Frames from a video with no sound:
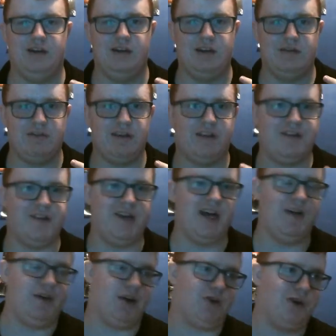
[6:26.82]
and the
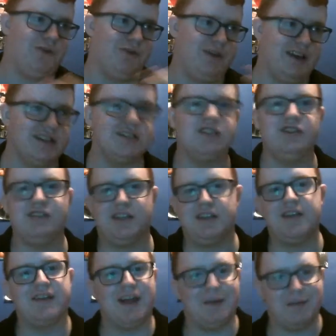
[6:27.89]
stuff, and they're going through issues that
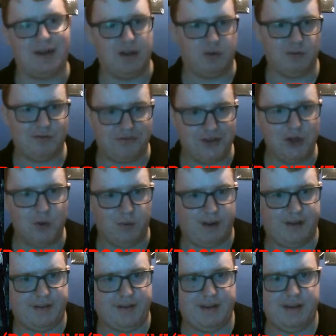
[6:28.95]
these type of kids will deal
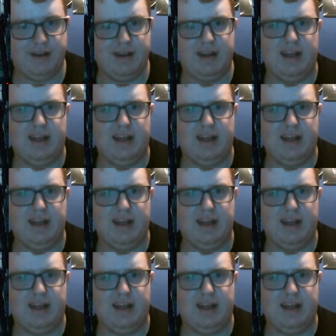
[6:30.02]
with.